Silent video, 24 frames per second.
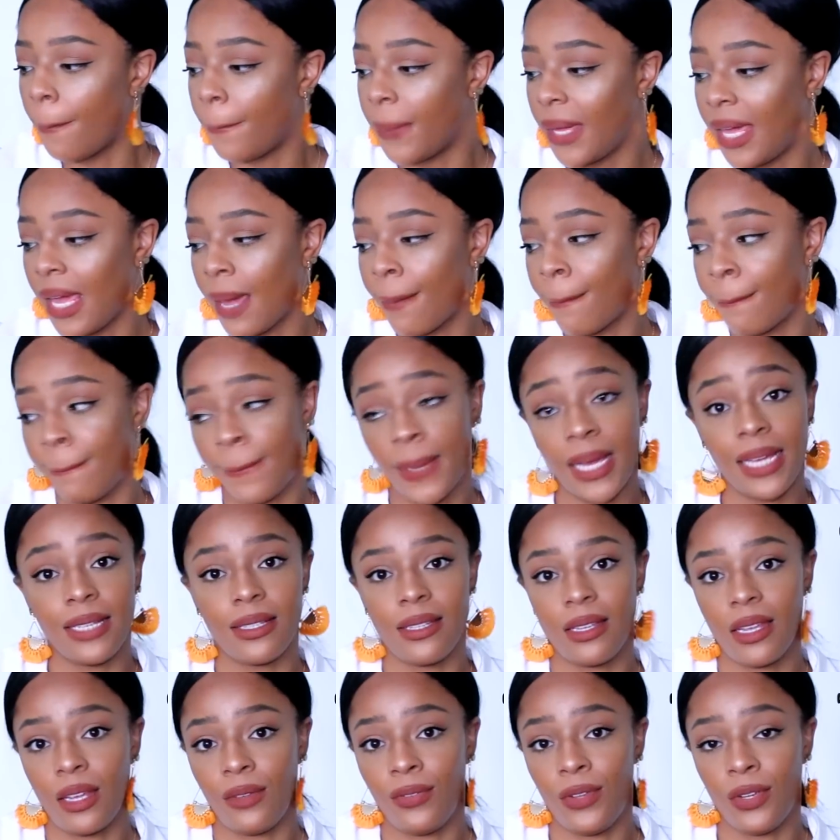Be
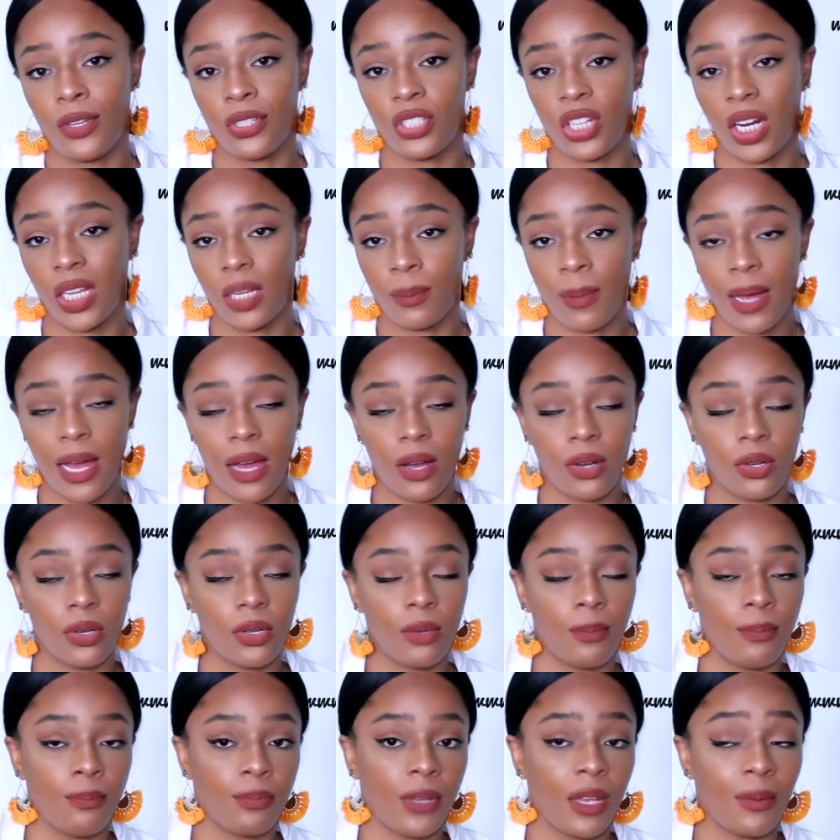amazing if you could check them
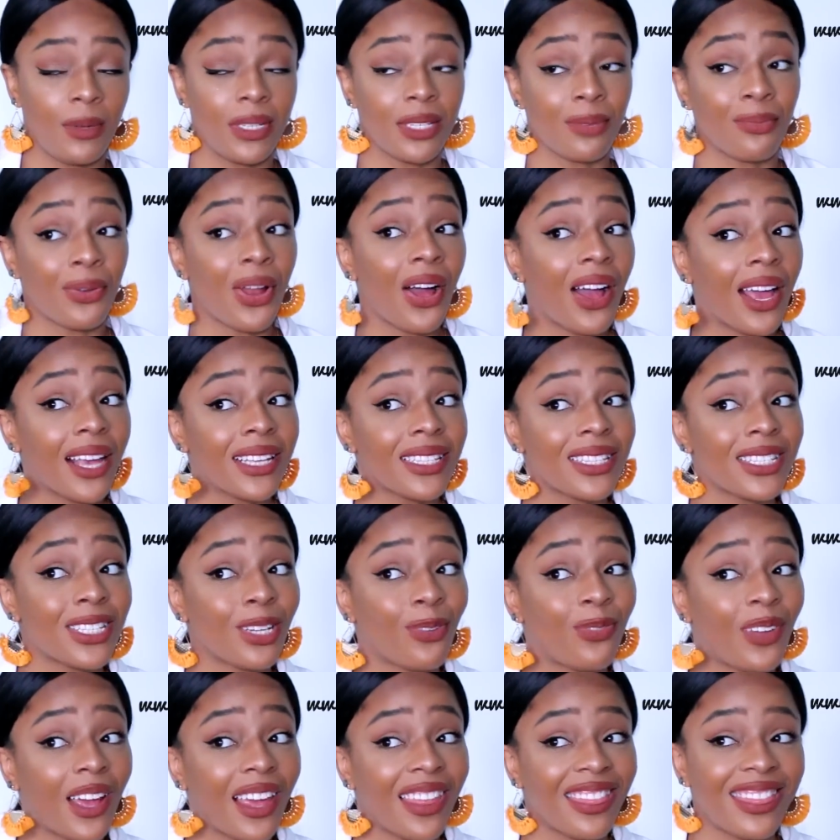out, give me some likes and
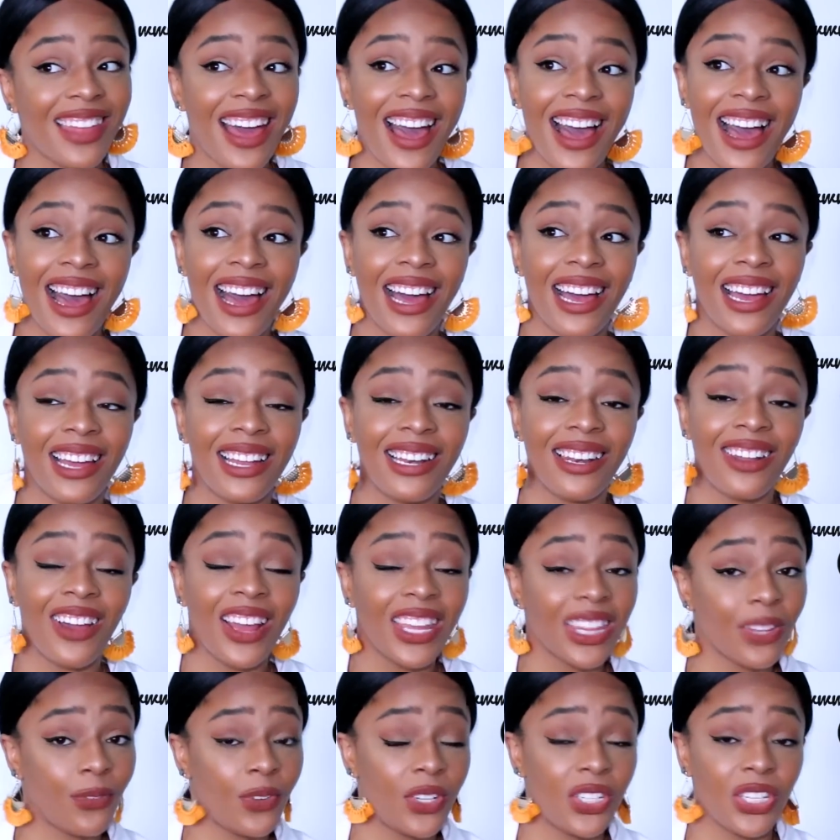stuff like that.
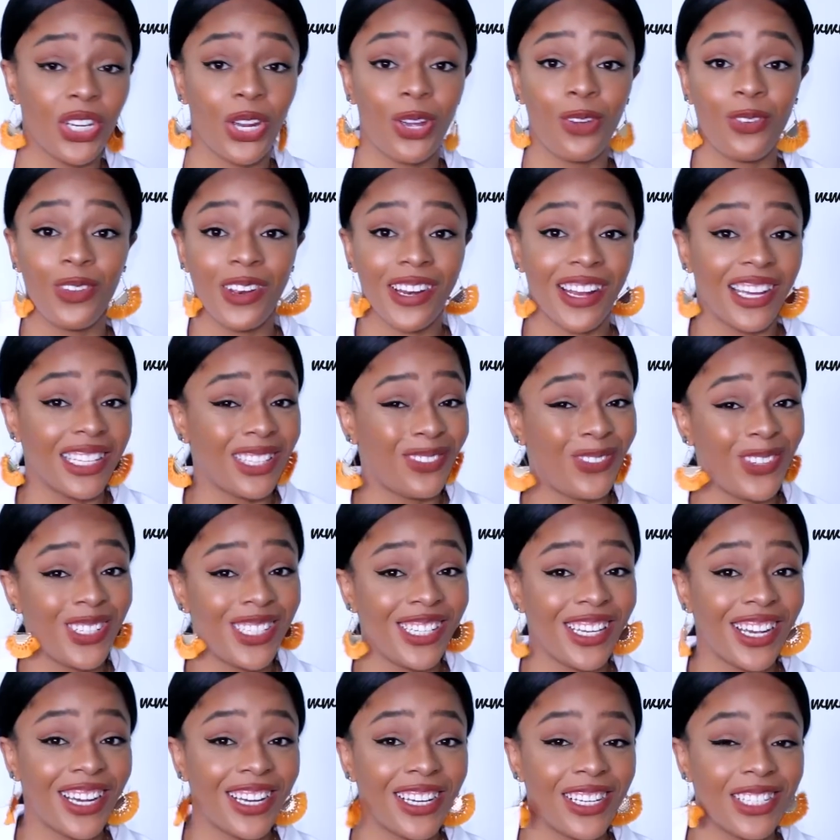Like the video if you like the
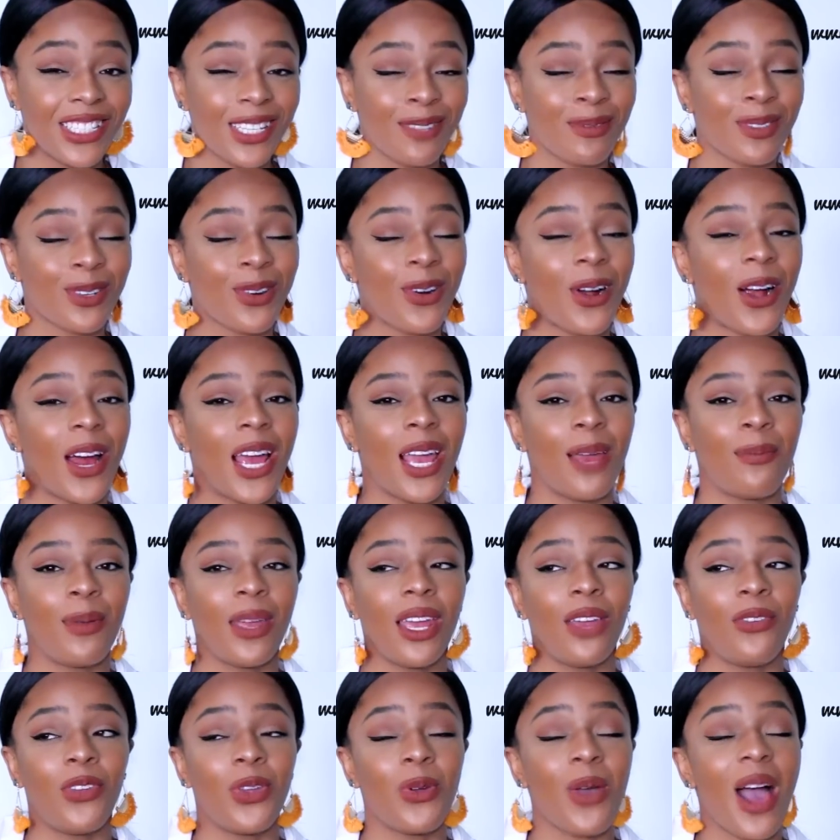video, subscribe
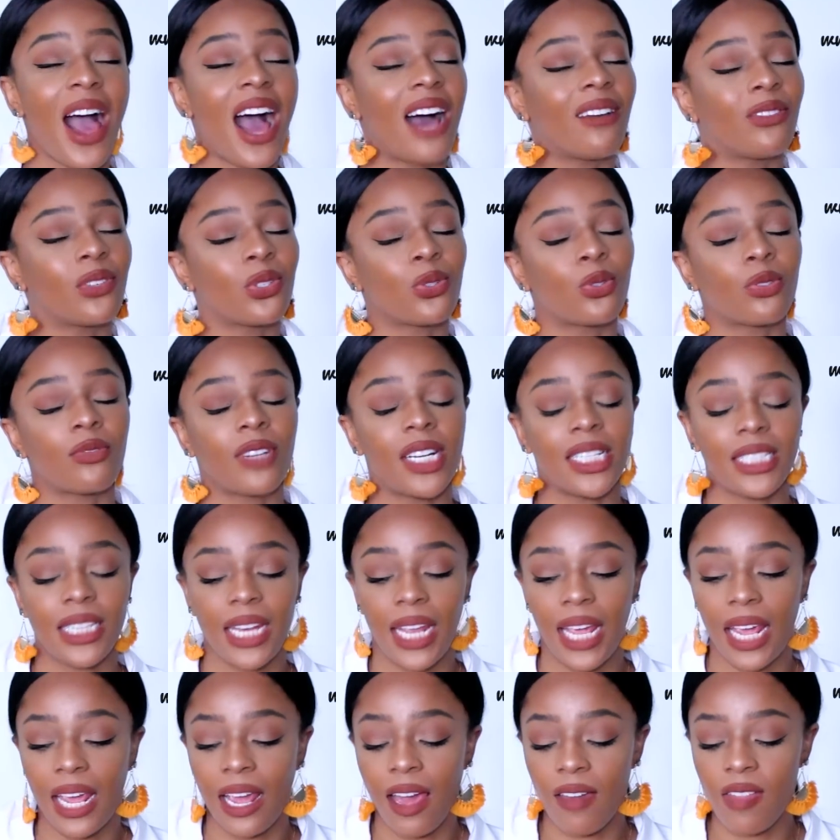if you haven't
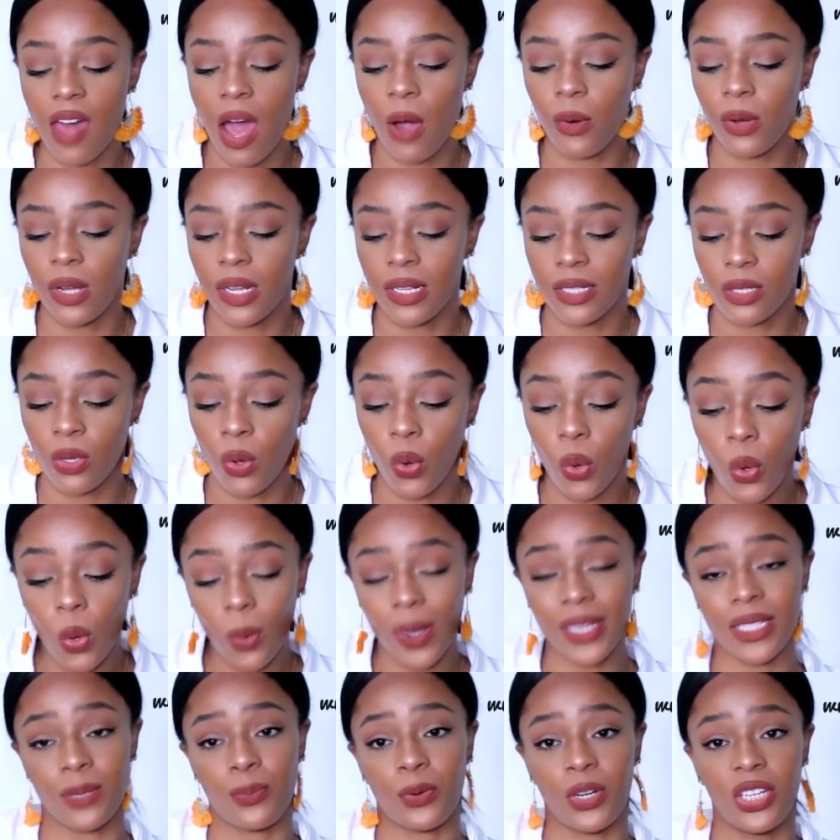already, that is
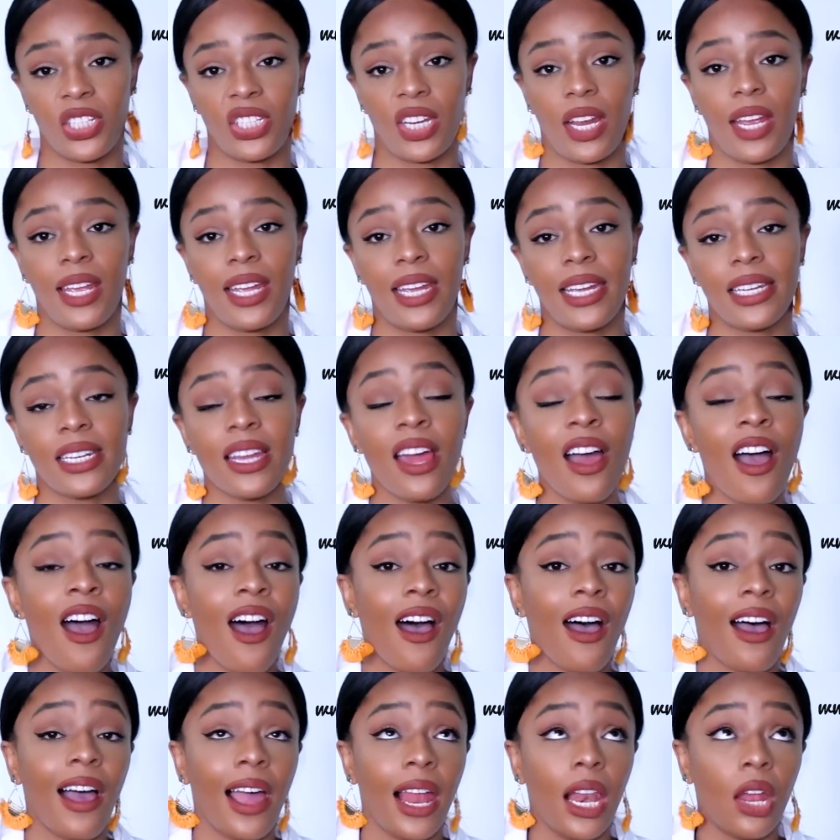always appreciated.
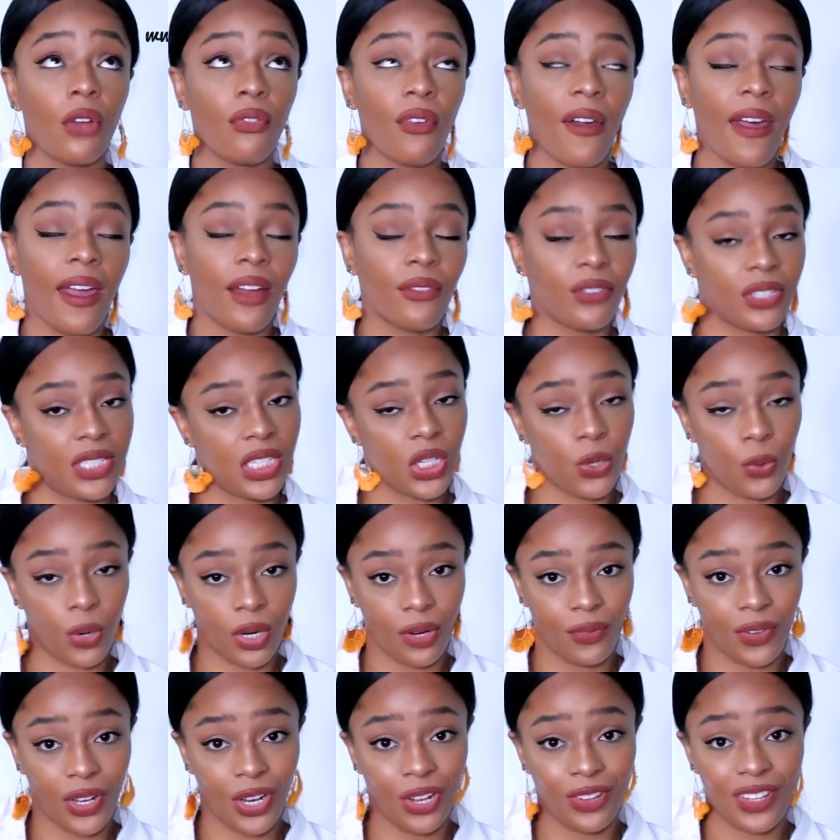I love every single
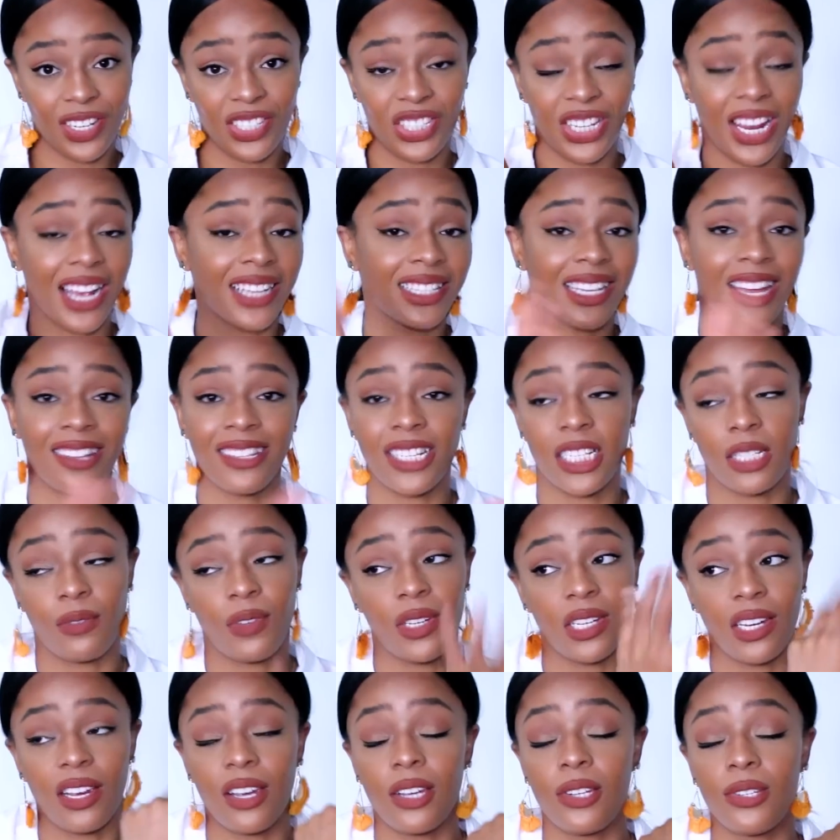one of you that checks out these
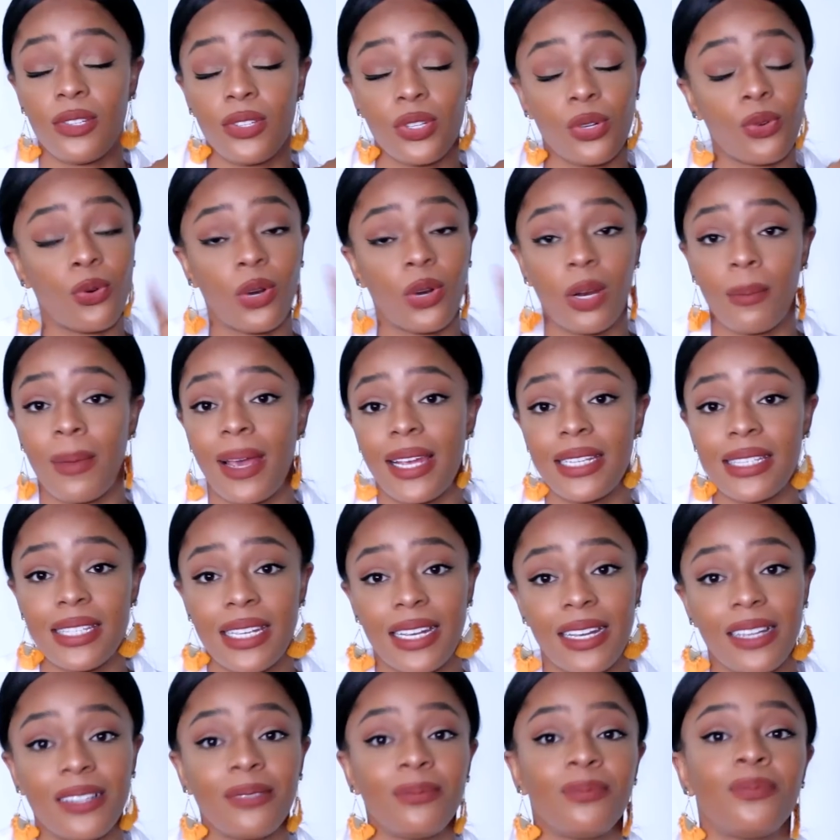videos, you're all
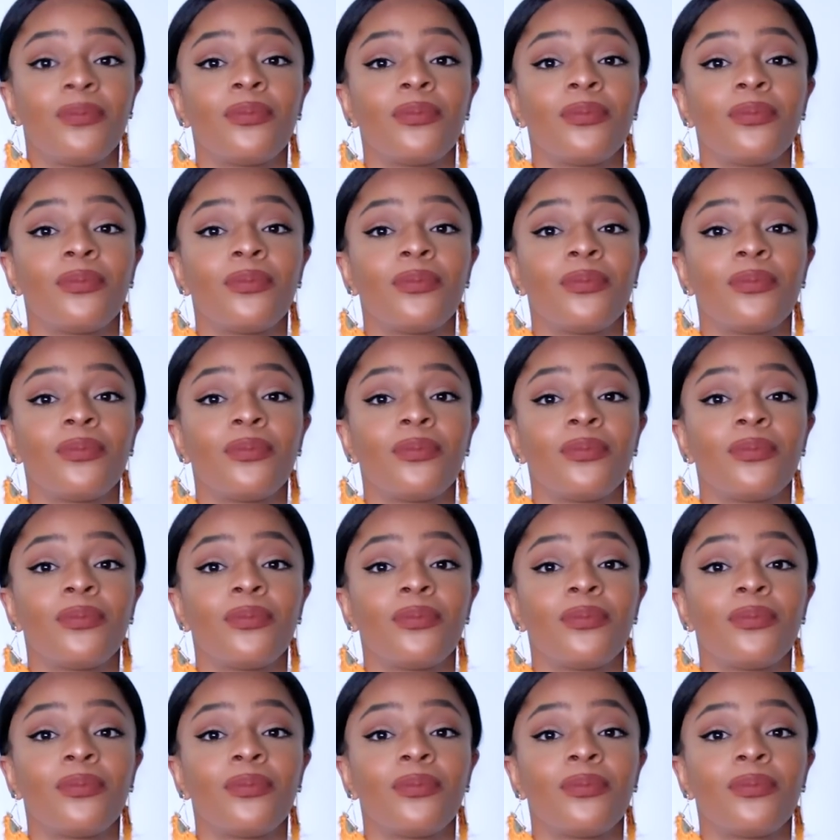amazing.